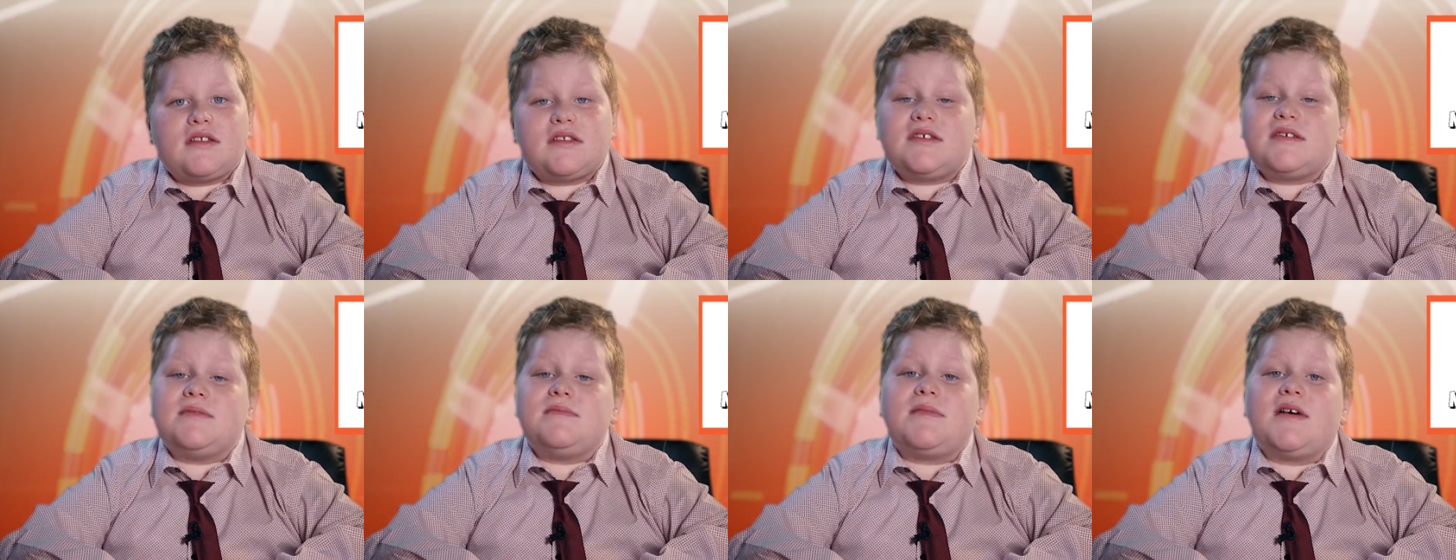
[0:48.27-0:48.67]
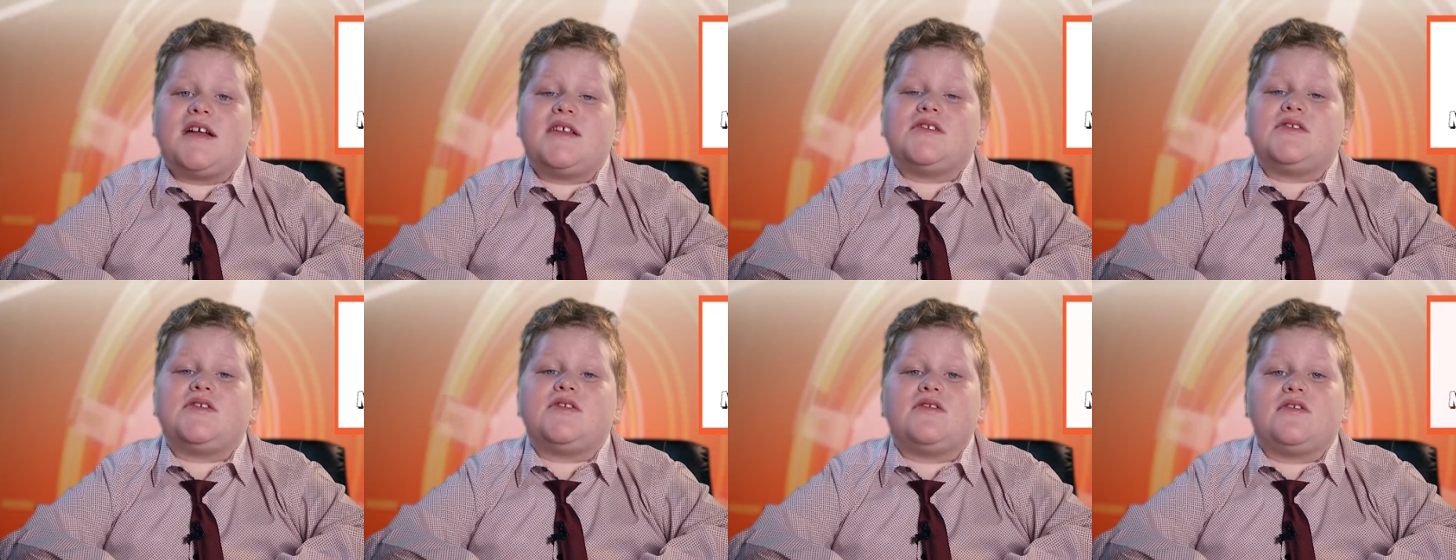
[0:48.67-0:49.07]
Team
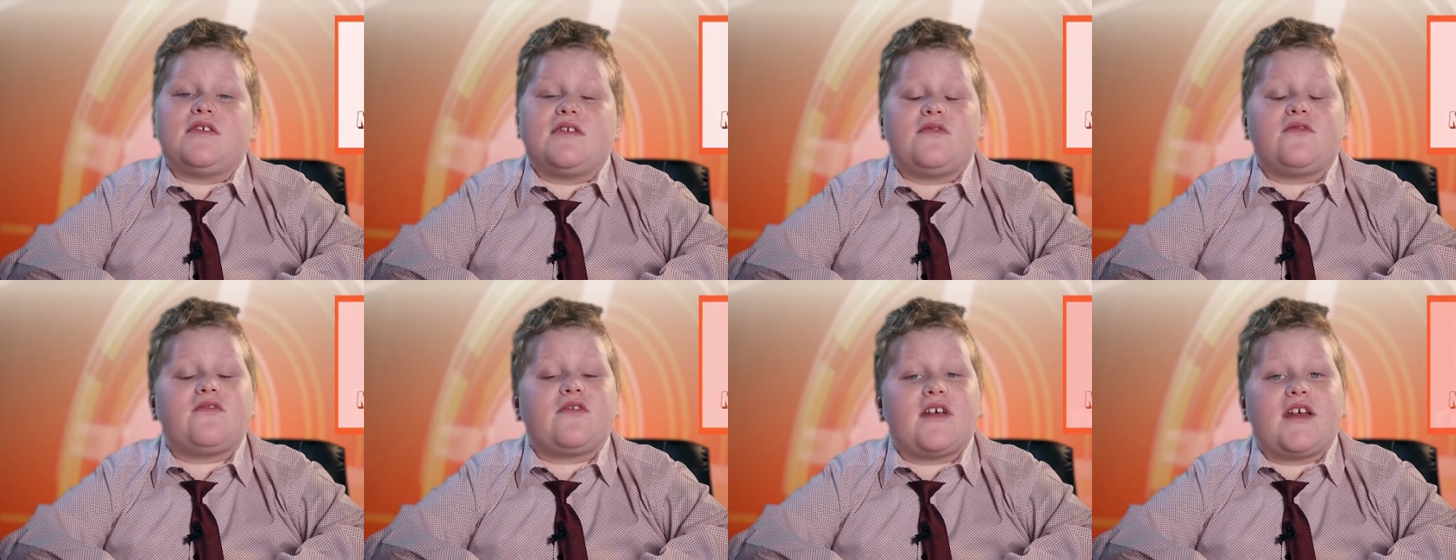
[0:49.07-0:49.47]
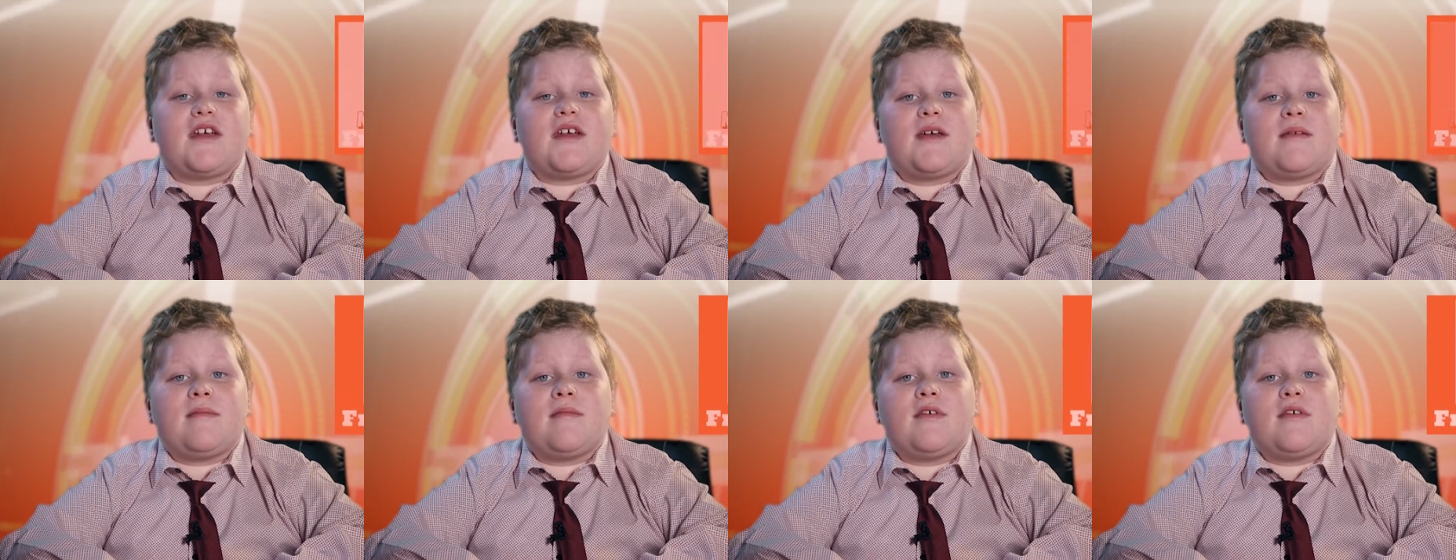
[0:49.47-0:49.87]
Monster and
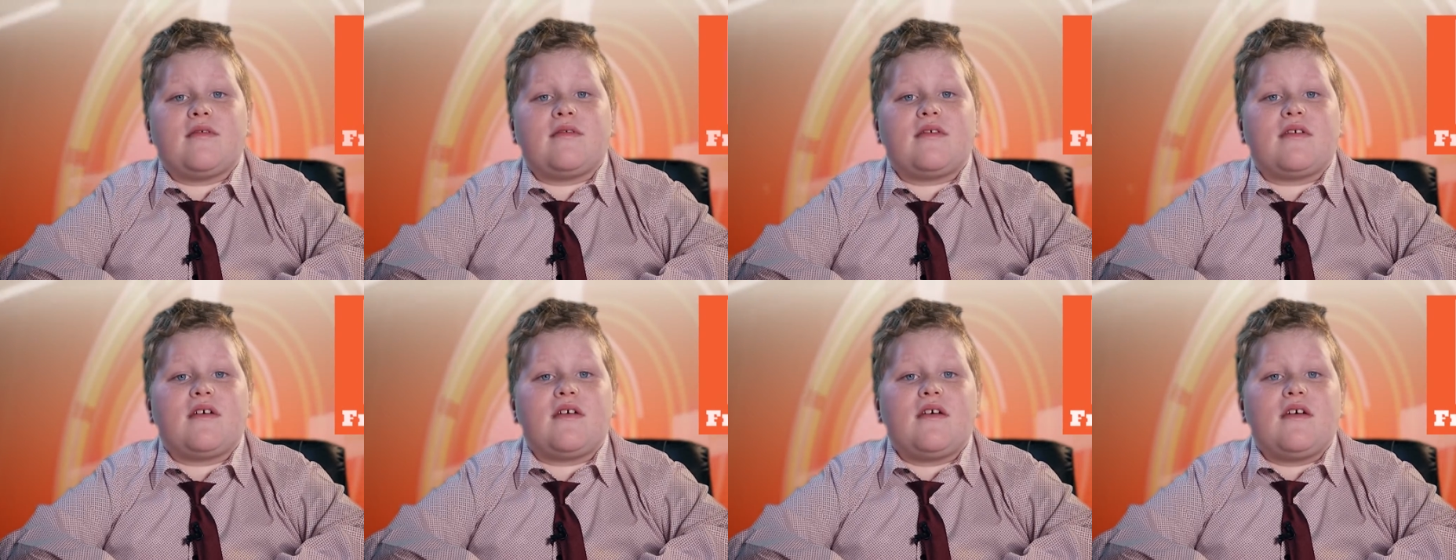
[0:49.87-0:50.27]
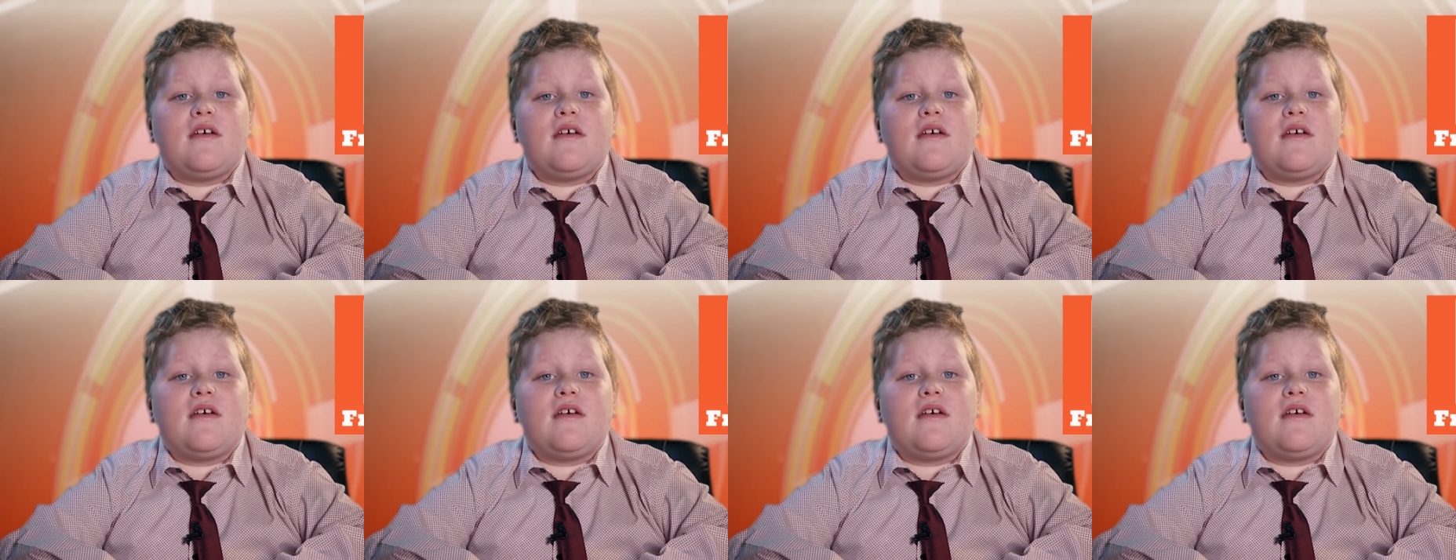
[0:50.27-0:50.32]
Frankenmuth,